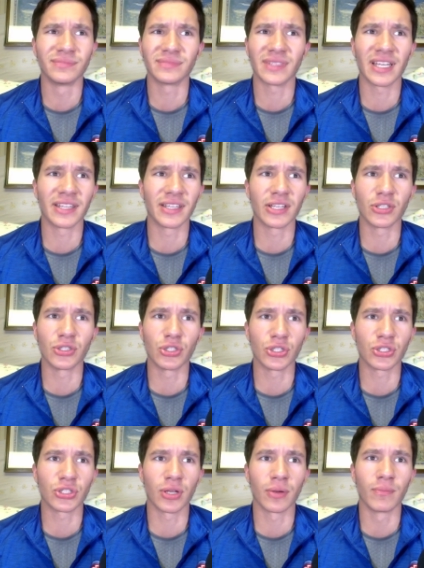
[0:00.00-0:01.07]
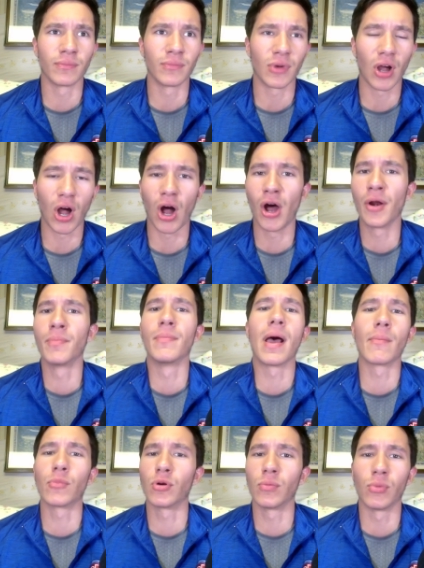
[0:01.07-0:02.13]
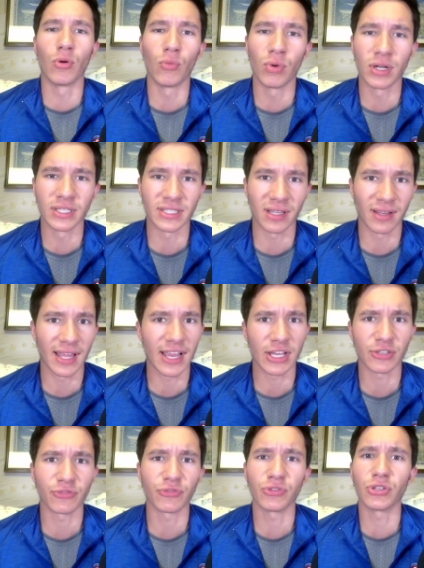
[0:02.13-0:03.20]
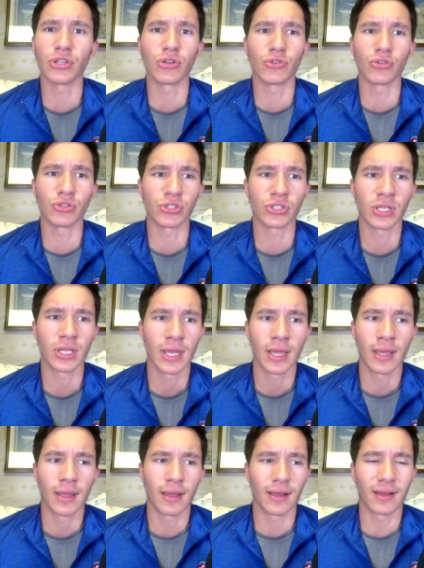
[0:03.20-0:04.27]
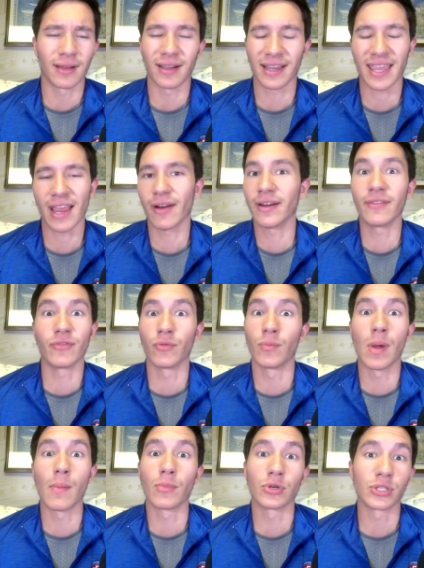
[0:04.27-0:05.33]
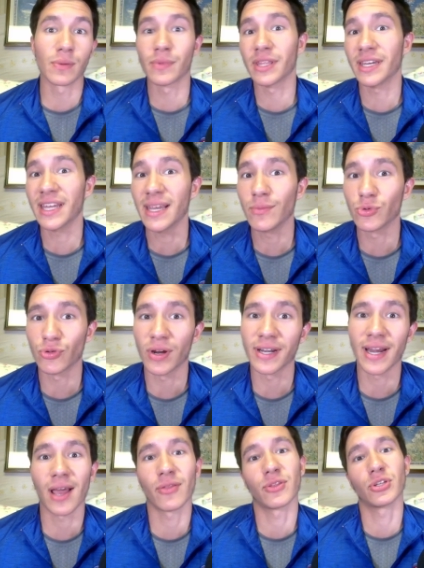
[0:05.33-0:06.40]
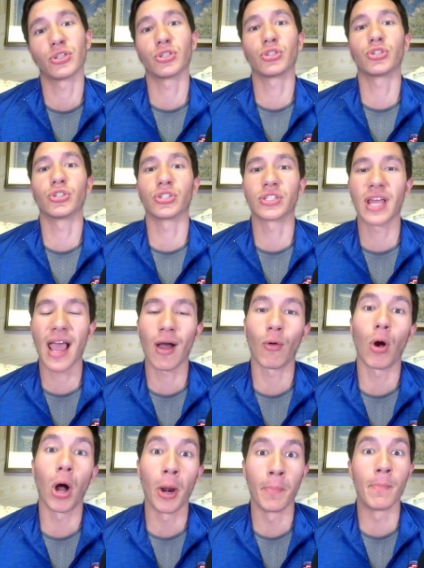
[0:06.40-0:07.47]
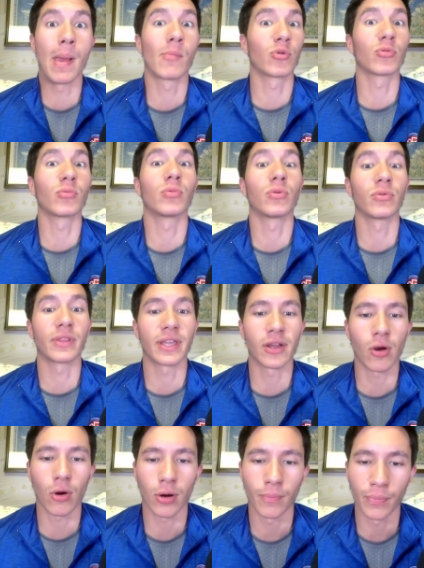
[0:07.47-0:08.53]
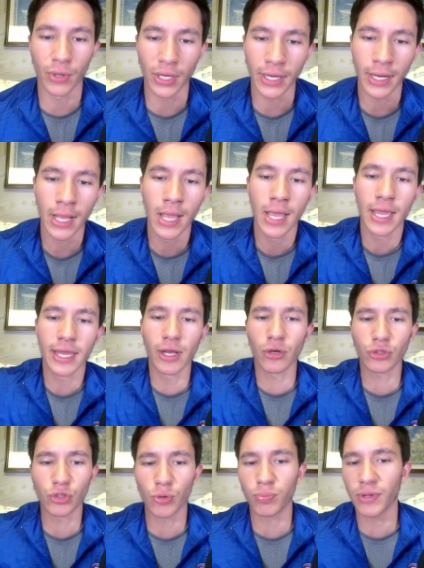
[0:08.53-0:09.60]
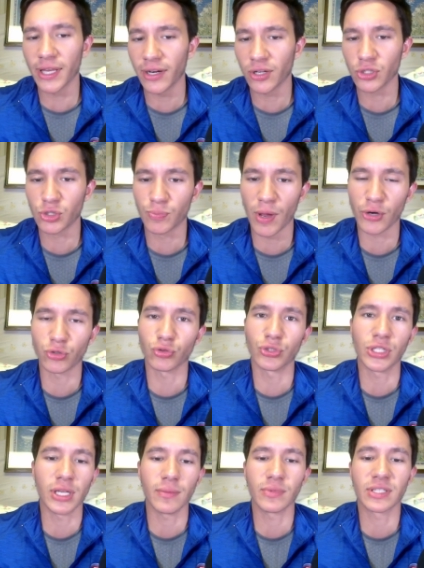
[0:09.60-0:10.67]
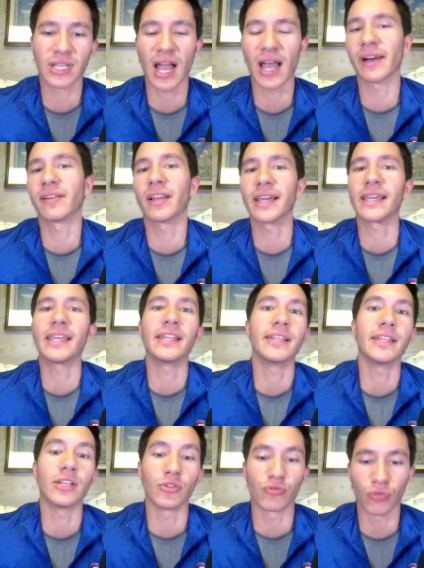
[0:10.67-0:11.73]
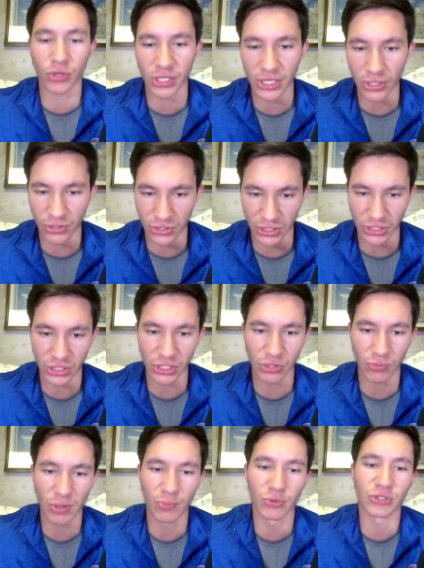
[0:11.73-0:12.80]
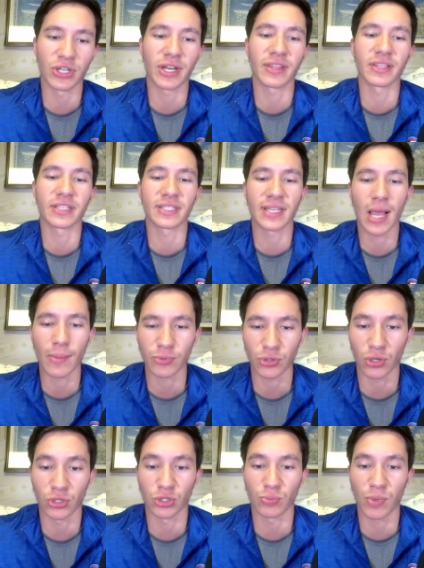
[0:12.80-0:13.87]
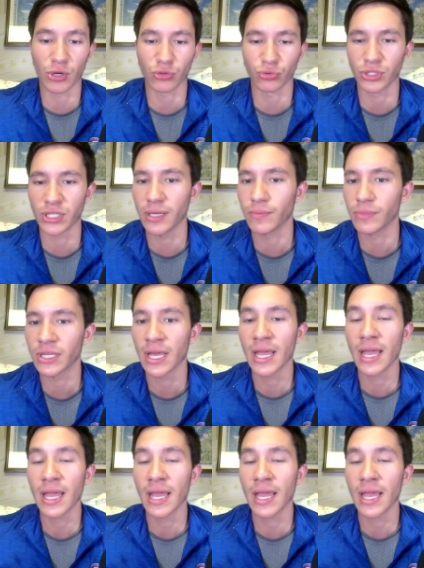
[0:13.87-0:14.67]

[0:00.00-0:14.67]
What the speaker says: and then just some unmemorable ones the last few years. I can't even remember some of the names right now. That's just how unmemorable they are. But he also played on special teams, kind of like he did his rookie year, 63% of the snaps on special teams.